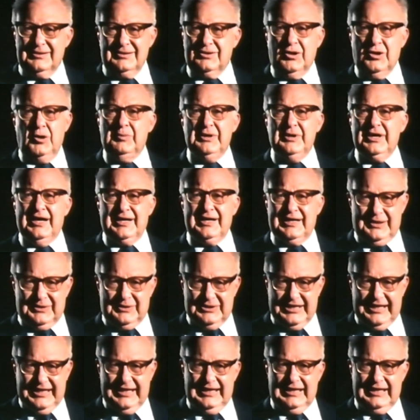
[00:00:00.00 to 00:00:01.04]
go beyond
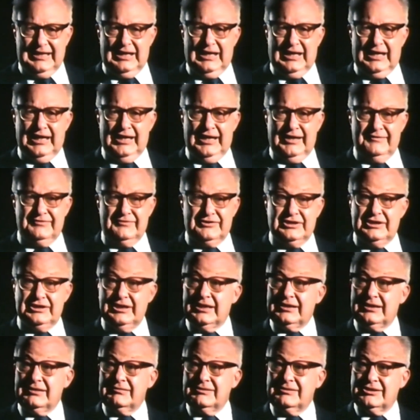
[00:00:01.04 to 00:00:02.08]
our daily lives and
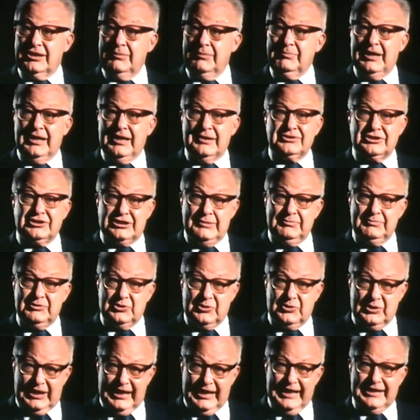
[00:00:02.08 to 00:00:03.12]
yet somehow seem
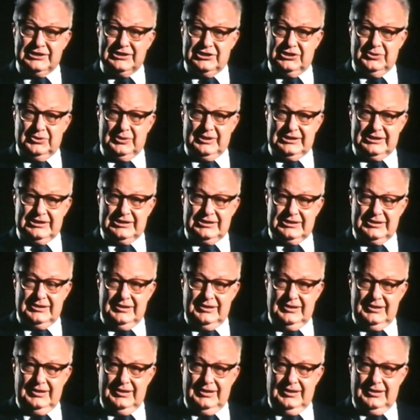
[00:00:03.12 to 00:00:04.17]
to relate to us.
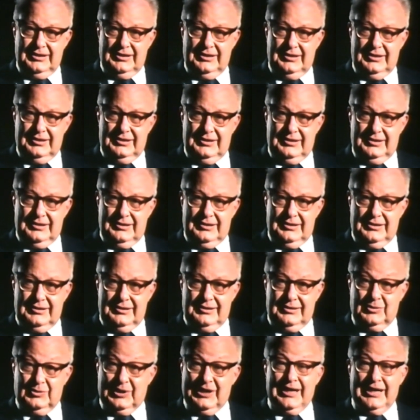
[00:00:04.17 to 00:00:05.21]

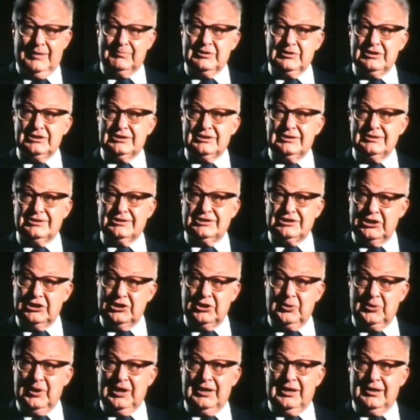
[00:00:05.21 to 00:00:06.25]
What happened to
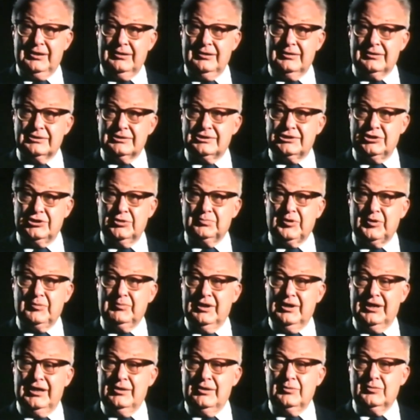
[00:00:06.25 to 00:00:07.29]
Cinderella or
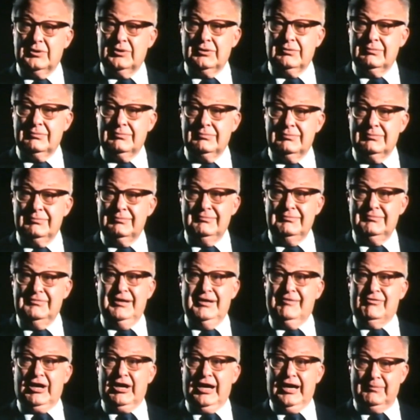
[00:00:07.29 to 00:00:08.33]
Superman will
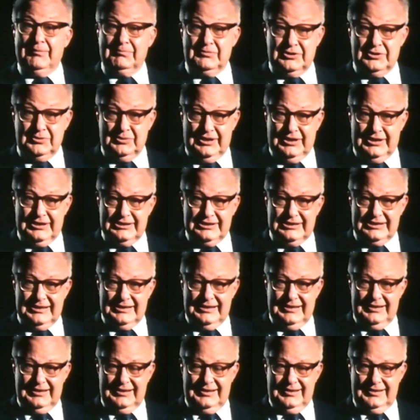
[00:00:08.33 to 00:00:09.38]
never happen to us.
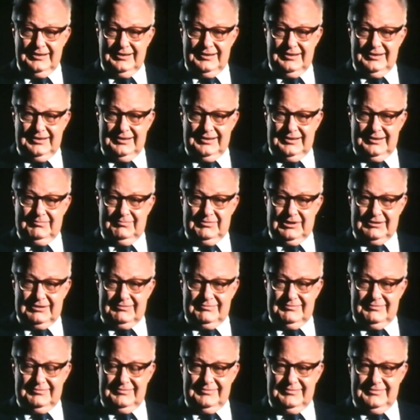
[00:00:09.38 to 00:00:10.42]
But
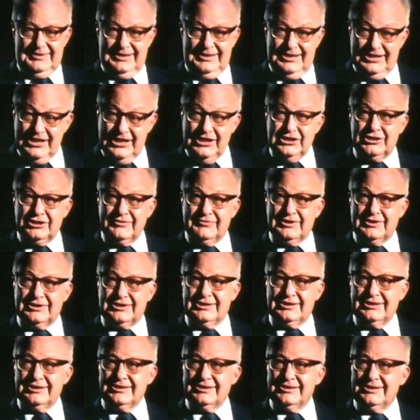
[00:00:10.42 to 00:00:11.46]
in each of
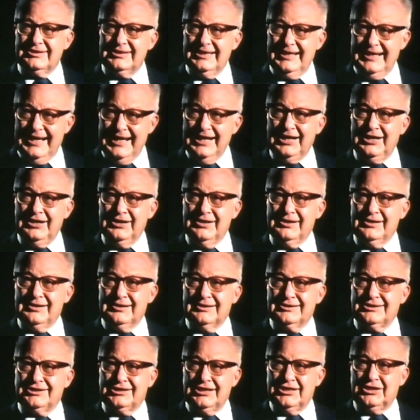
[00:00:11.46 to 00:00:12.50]
us is hidden
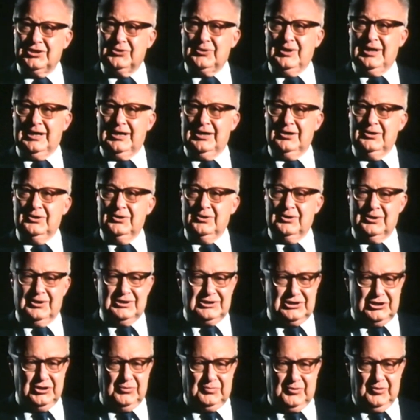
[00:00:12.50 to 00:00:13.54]
a Cinderella or
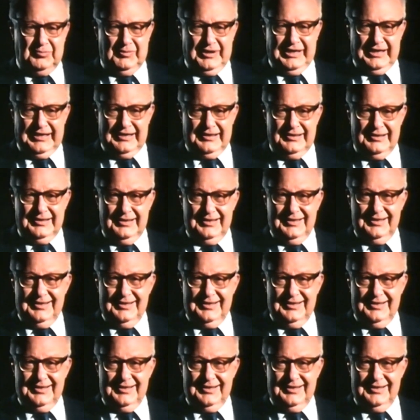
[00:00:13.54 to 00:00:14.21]
a Superman